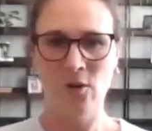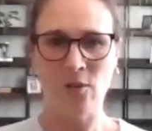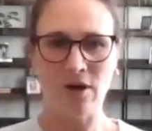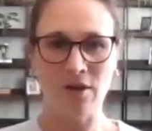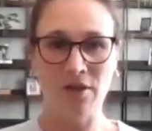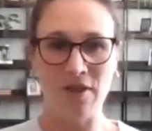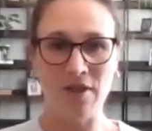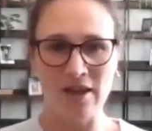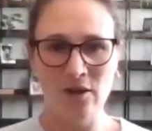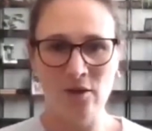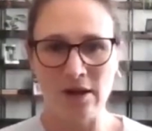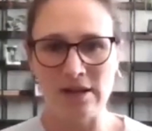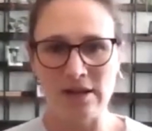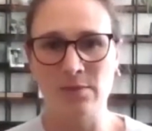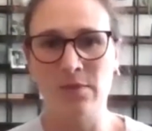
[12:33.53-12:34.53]
Well, thank you
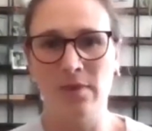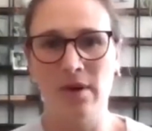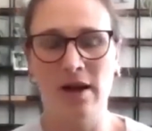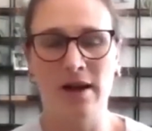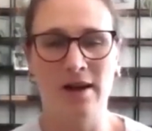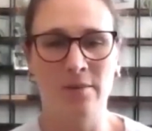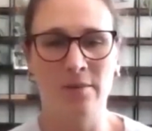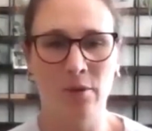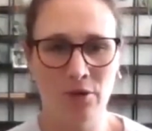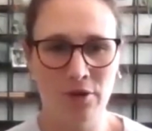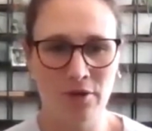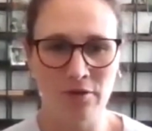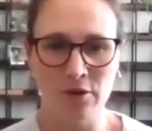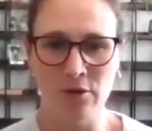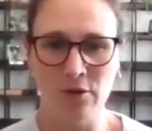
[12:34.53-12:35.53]
guys, both
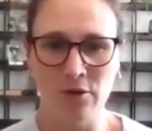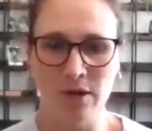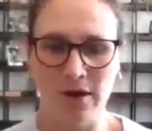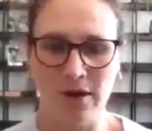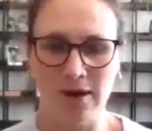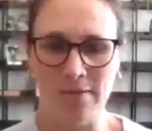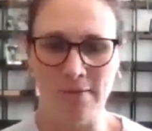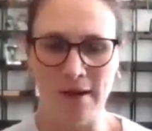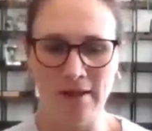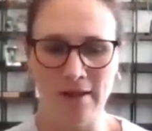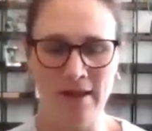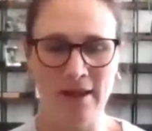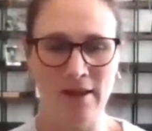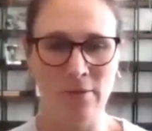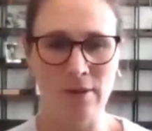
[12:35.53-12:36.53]
of you. I
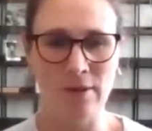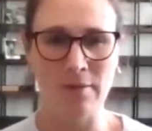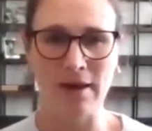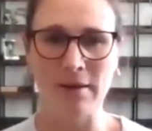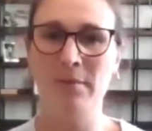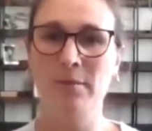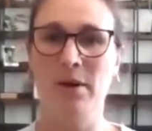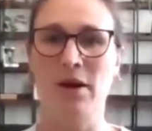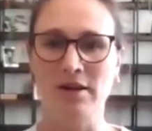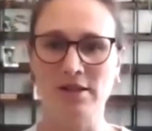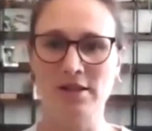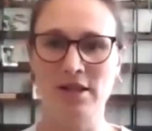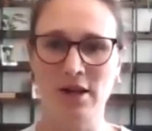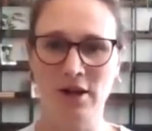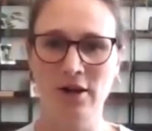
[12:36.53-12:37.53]
think we might
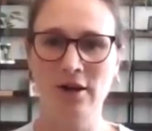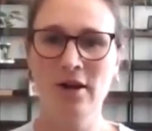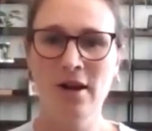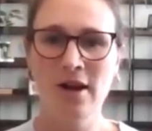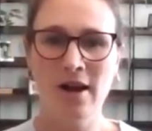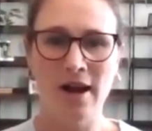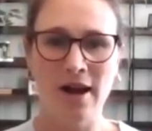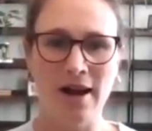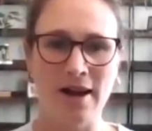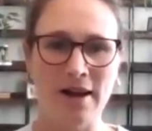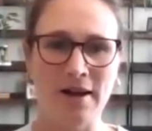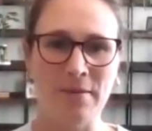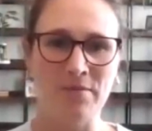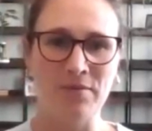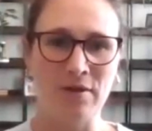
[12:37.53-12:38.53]
pause here
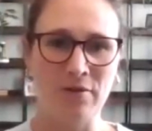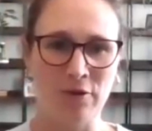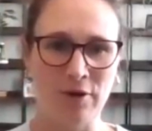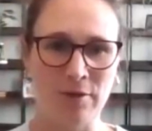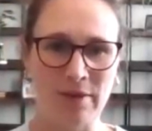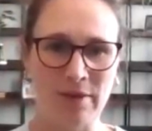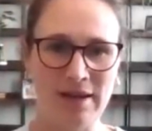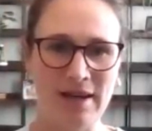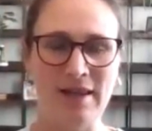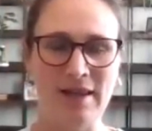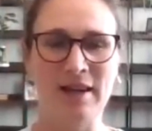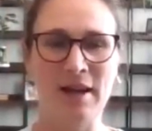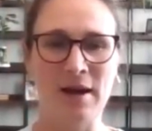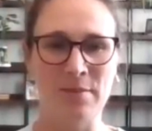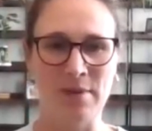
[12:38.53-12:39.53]
for a bit and
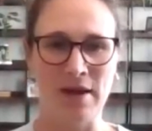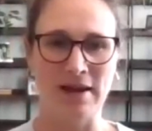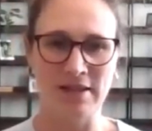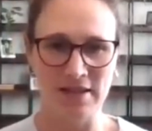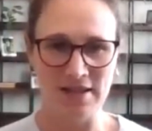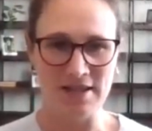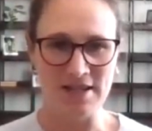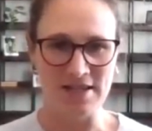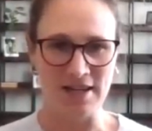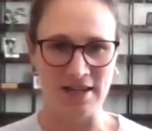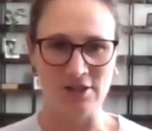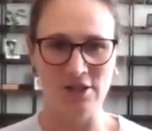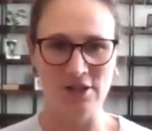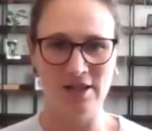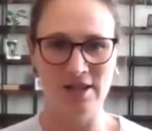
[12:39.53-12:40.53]
then come back to the
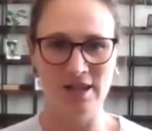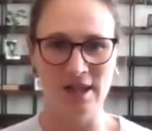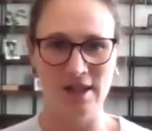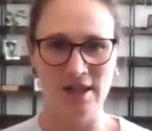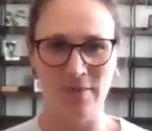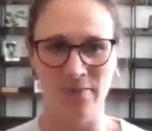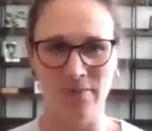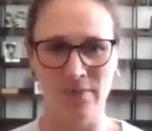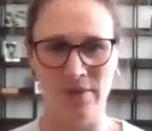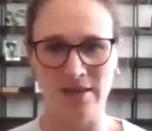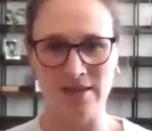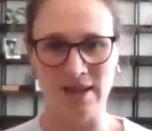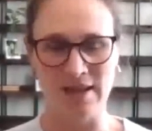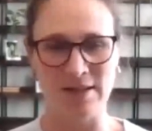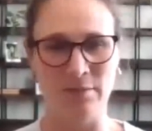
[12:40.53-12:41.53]
discussion
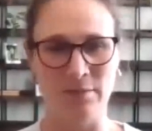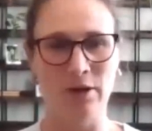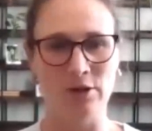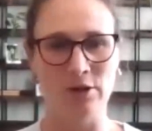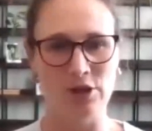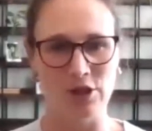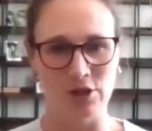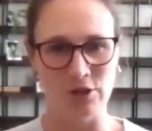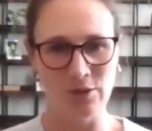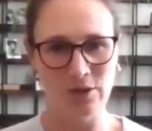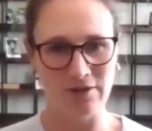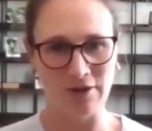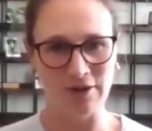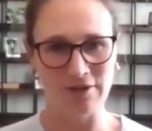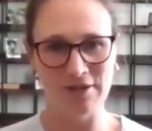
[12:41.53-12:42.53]
as a part 2
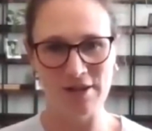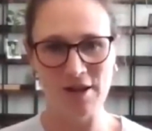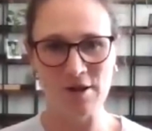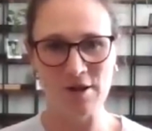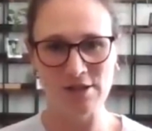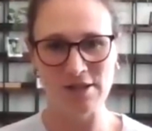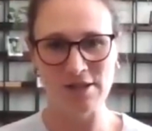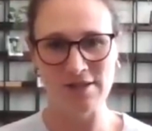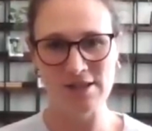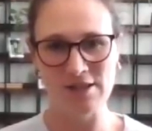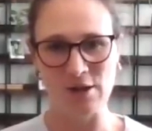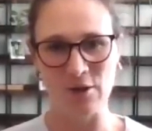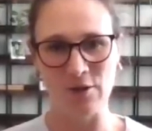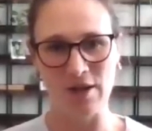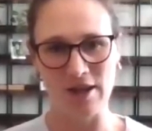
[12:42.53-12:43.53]
of our video series.
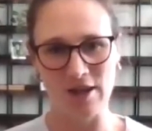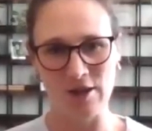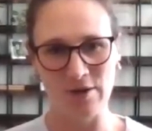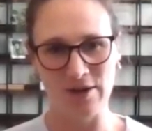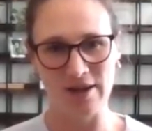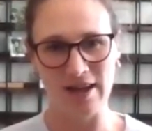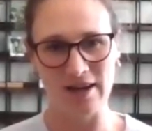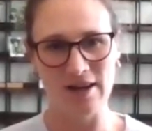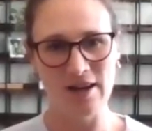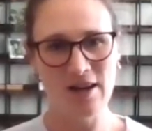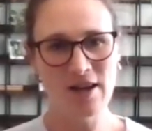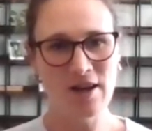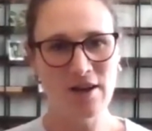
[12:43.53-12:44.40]
So thank you again